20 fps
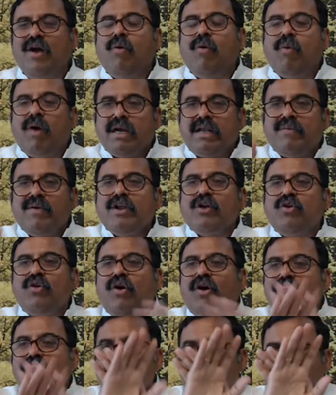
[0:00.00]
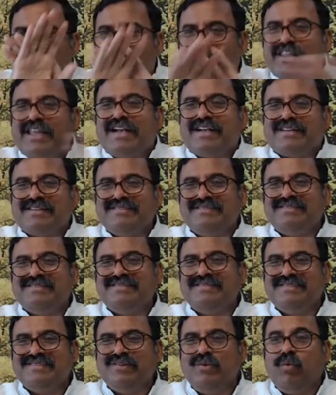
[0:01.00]
Whatever you know, you are not that.
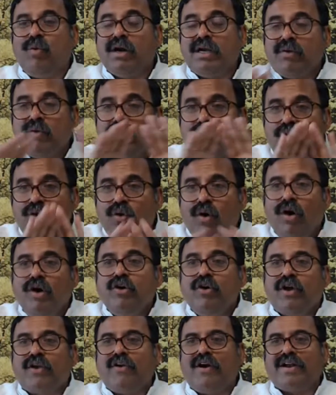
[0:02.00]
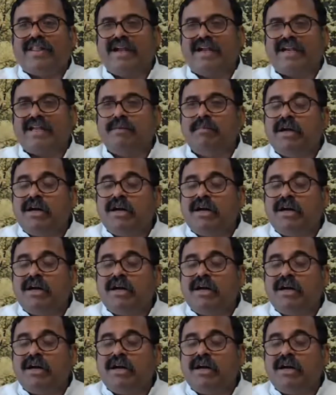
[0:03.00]
Whatever you know, you are not that.